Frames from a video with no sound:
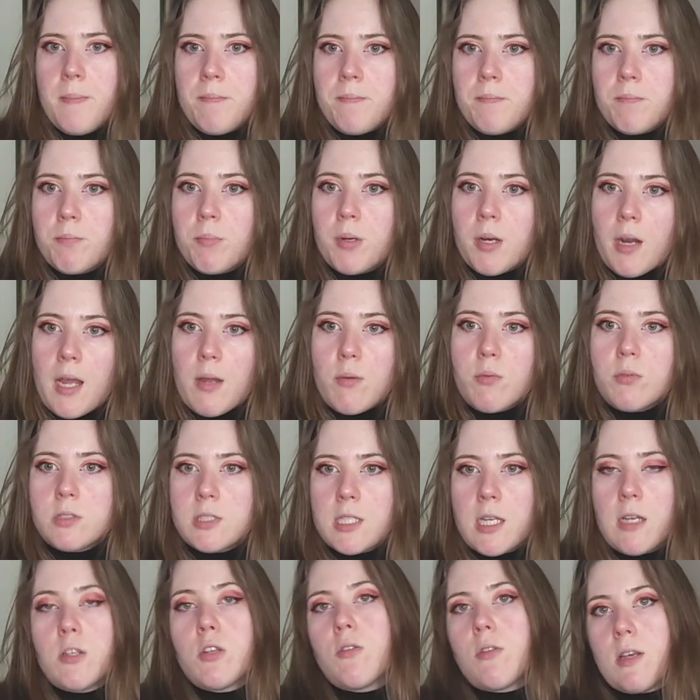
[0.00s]
But I will
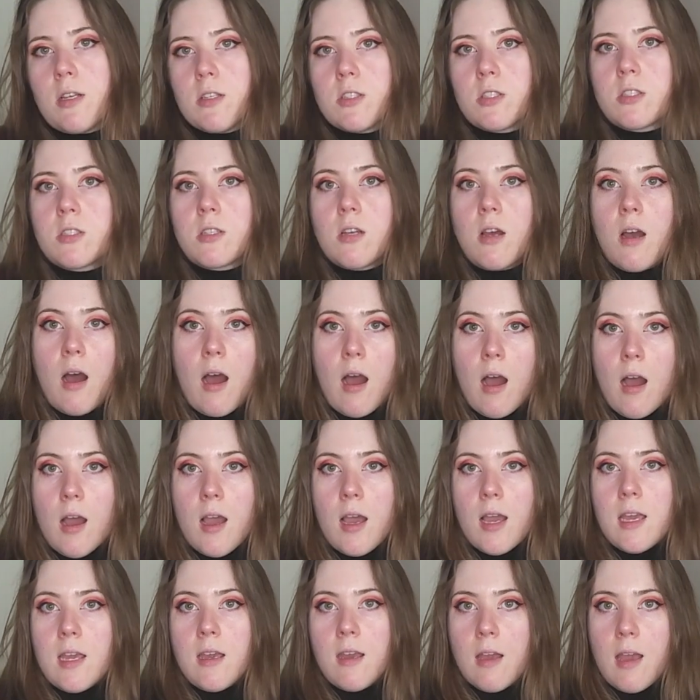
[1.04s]
tell you this.
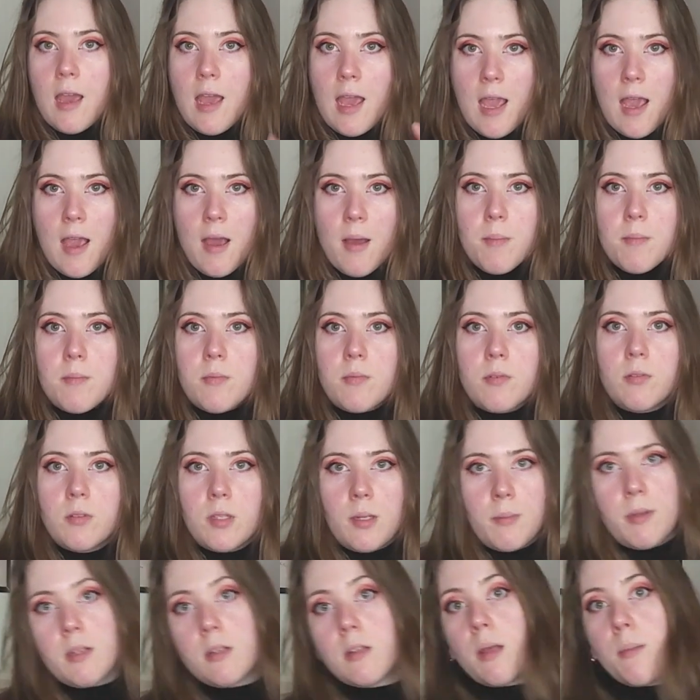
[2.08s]
I am, let
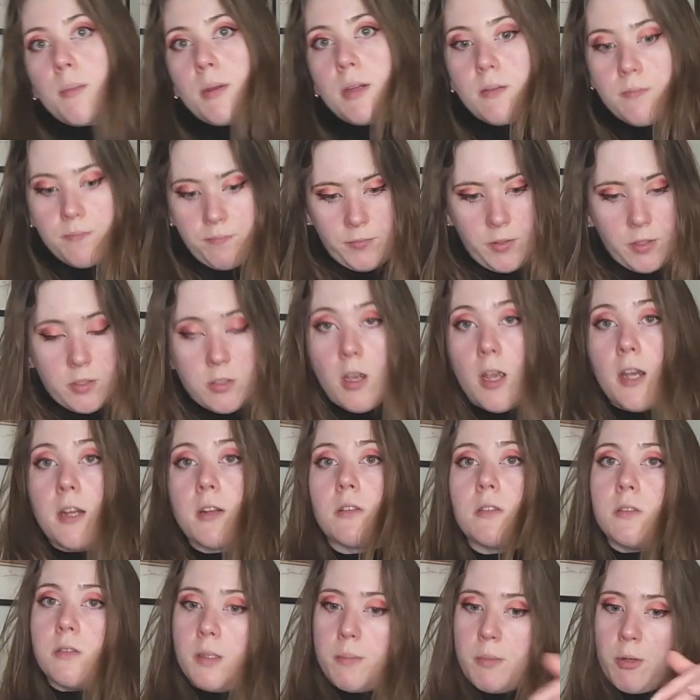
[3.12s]
me
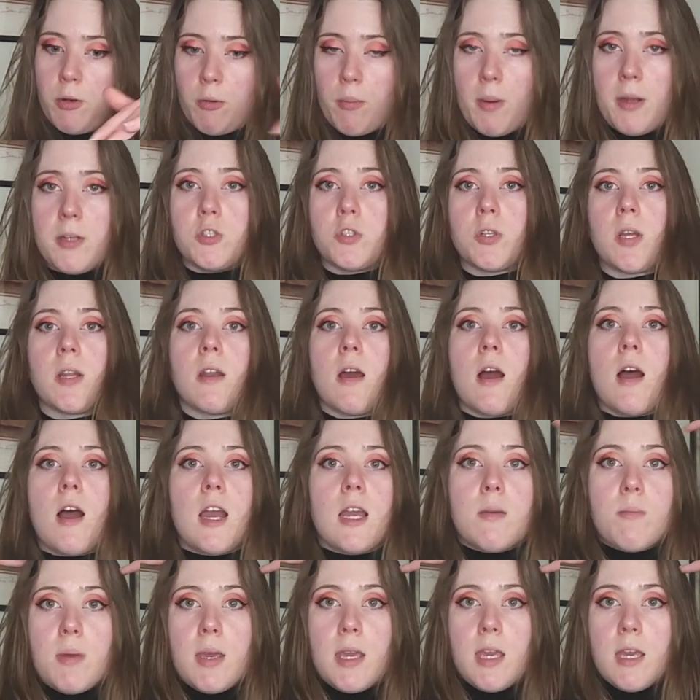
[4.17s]
remind you again. I,
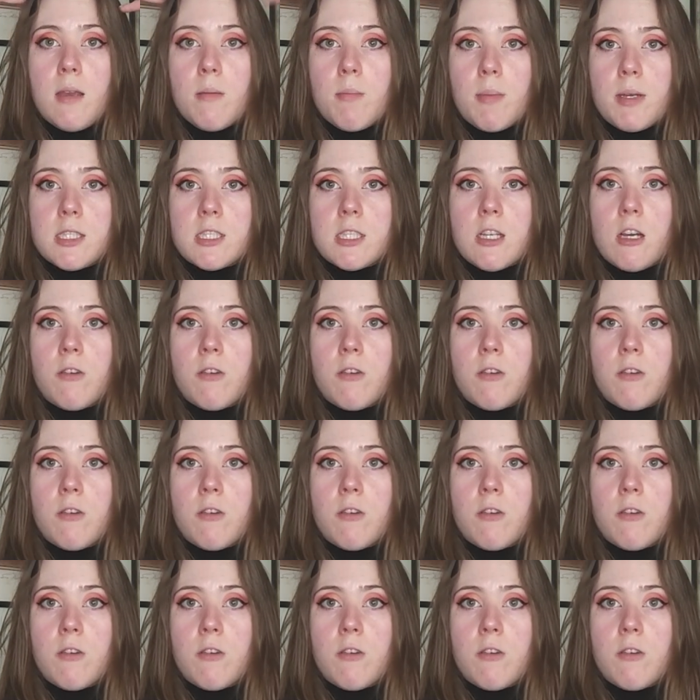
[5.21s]
me, and myself,